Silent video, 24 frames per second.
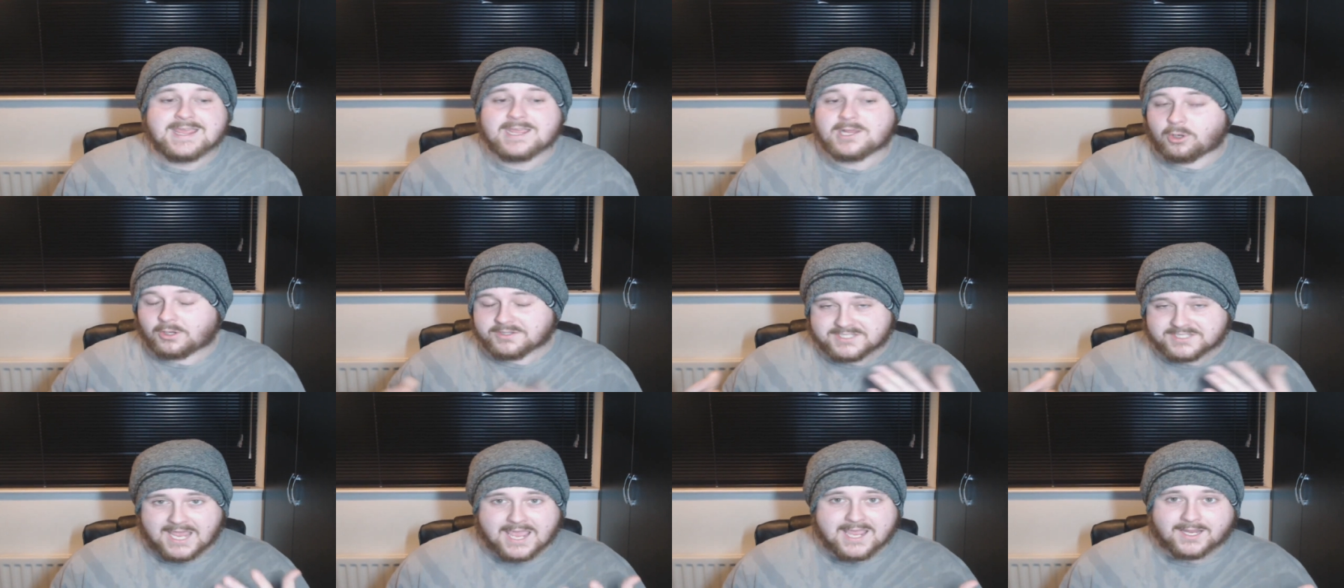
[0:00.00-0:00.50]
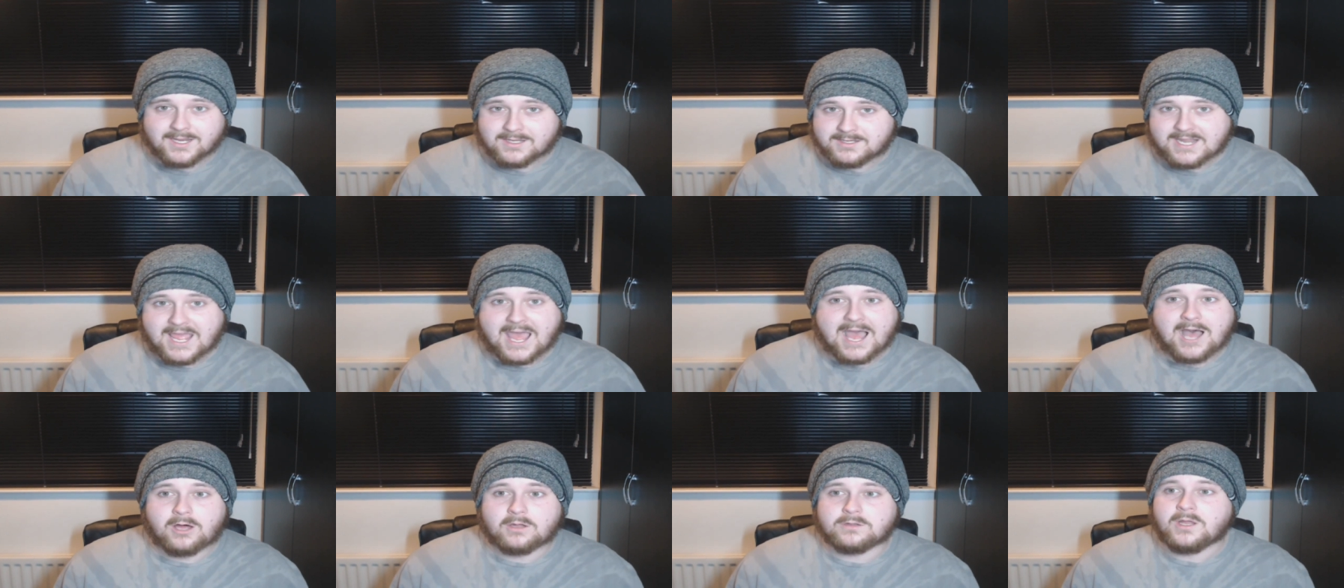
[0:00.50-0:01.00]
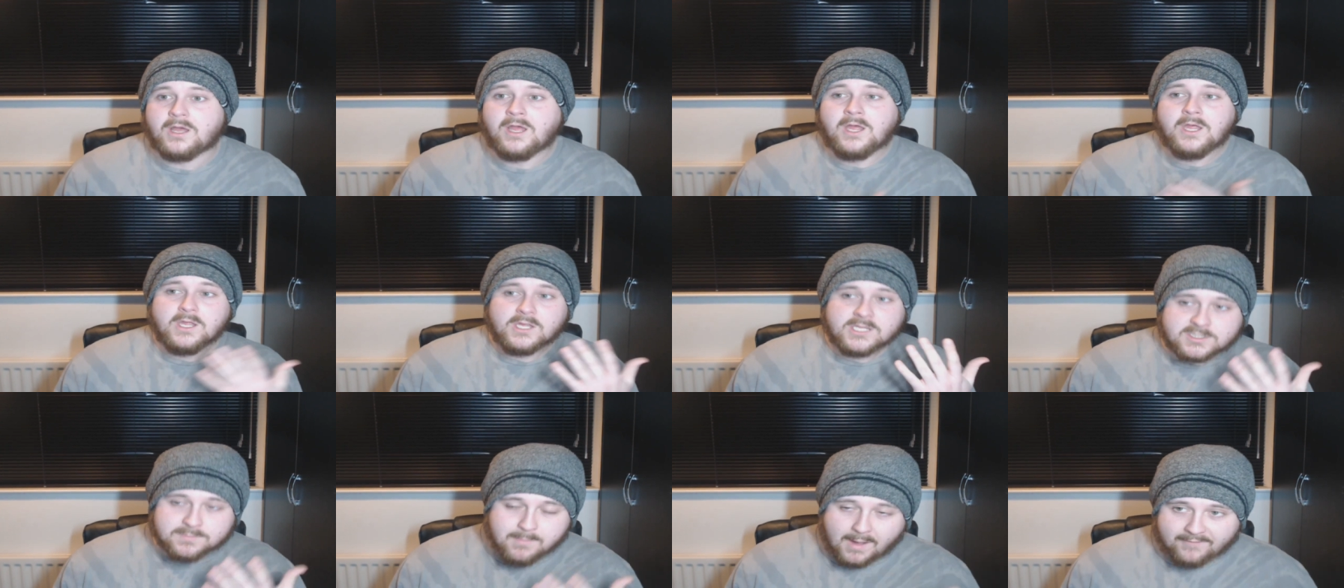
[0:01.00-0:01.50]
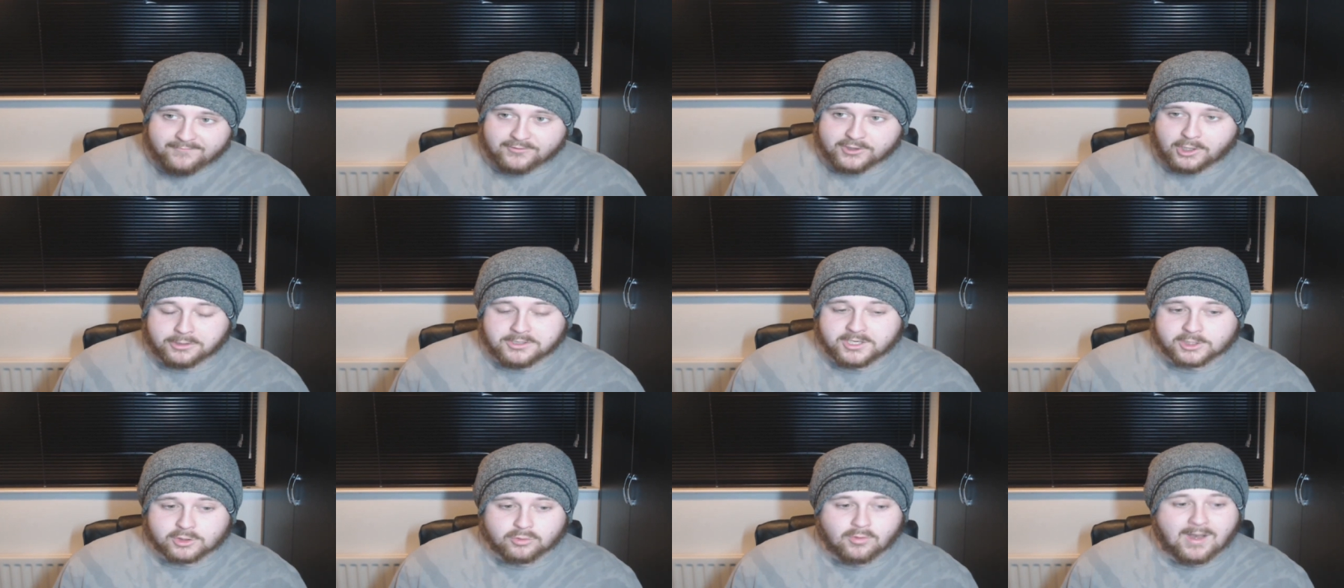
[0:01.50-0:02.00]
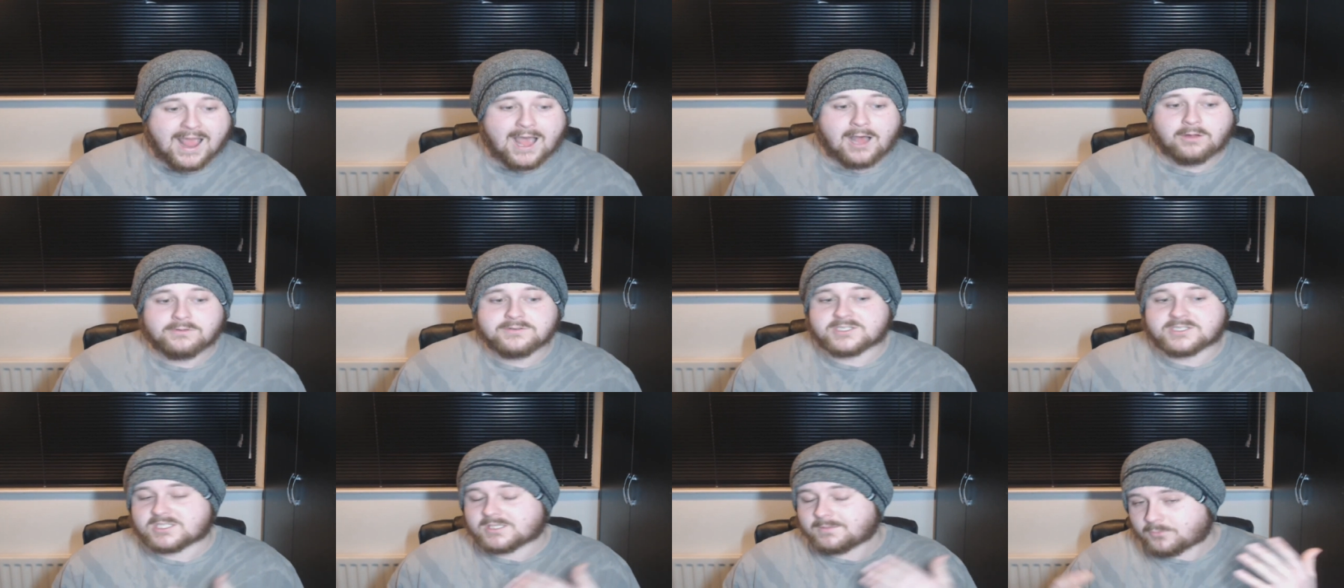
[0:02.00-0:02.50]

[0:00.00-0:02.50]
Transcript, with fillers: He got taken down, smothered on the ground.